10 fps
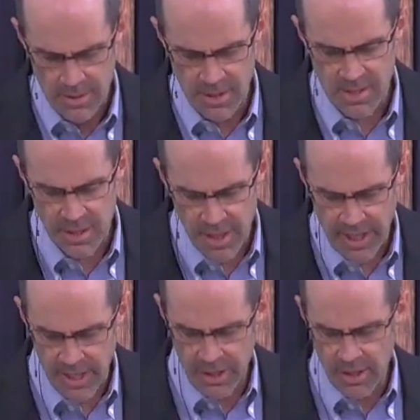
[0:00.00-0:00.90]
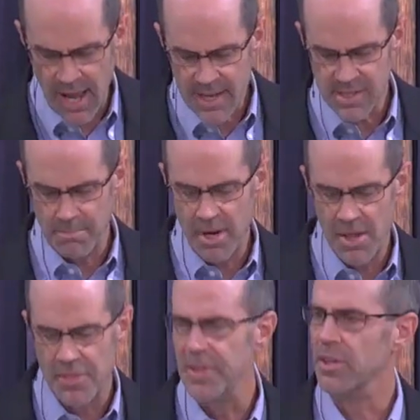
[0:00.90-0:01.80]
Just look at your last
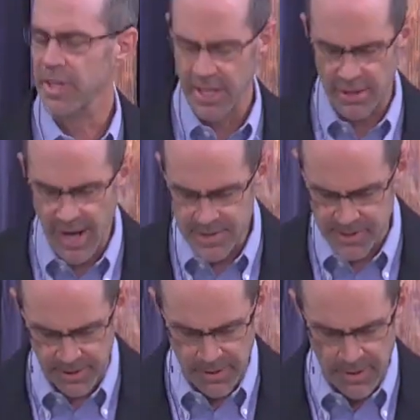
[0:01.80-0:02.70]
month and you'll get your answer.